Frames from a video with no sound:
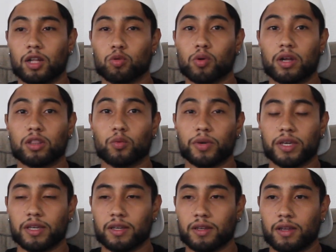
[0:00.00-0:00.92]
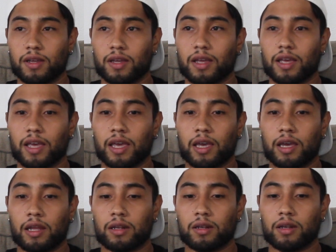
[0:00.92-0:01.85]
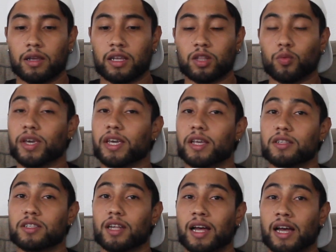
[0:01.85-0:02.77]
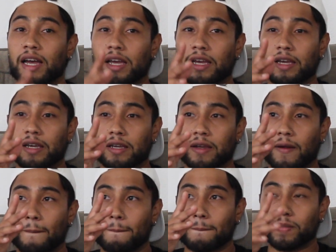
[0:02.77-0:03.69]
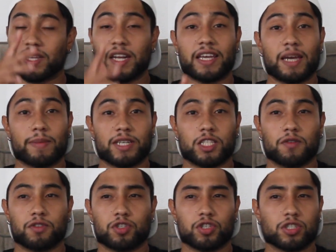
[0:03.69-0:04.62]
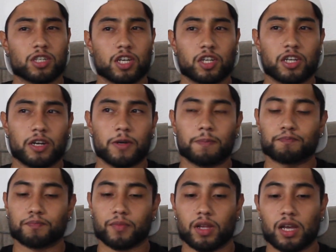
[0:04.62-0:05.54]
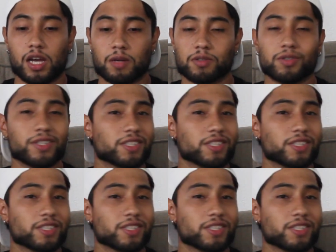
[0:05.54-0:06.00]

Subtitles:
throughout the week, and in the weekends I dedicate myself to just cutting hair. So